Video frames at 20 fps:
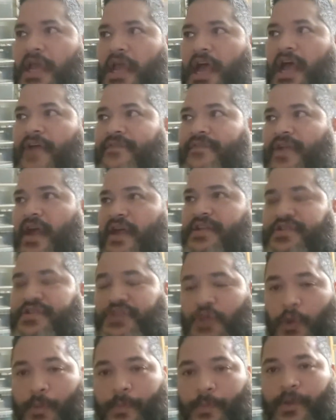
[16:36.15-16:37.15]
I've gotten
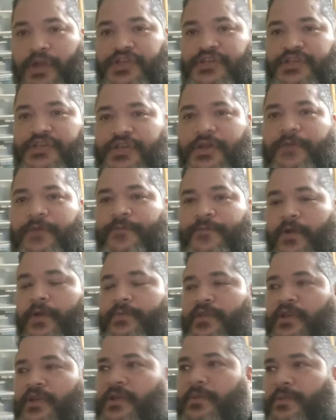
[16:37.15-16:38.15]
so much
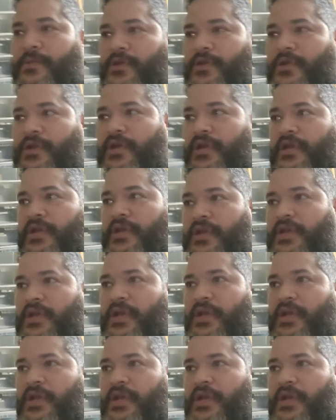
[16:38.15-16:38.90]
from the community.